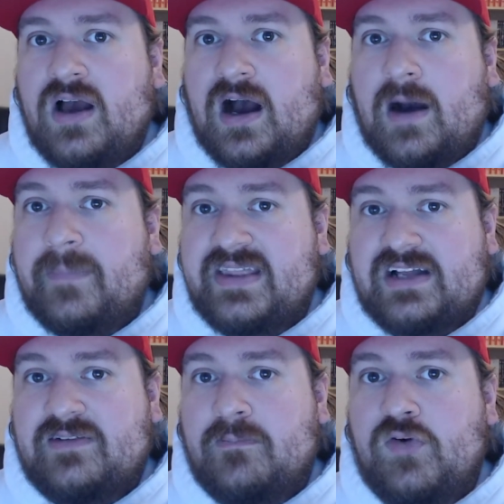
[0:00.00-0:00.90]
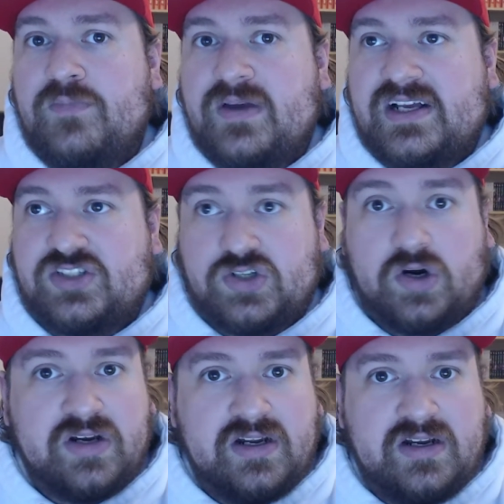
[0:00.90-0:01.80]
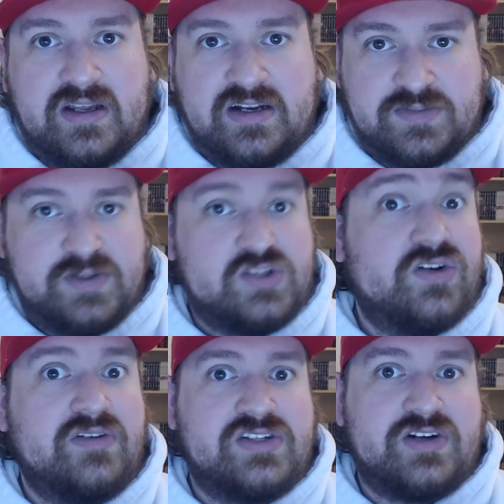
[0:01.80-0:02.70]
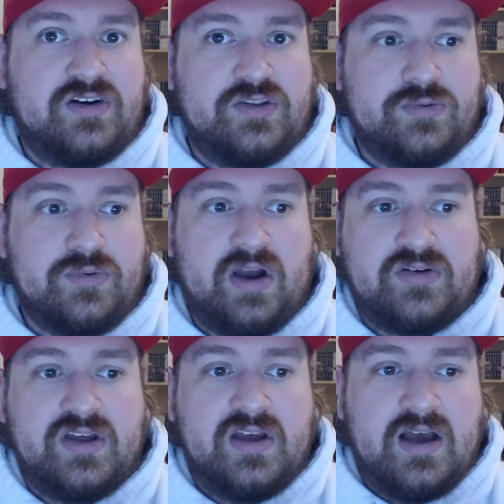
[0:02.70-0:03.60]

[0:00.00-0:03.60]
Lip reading: but that movement has started and has been slowly starting throughout.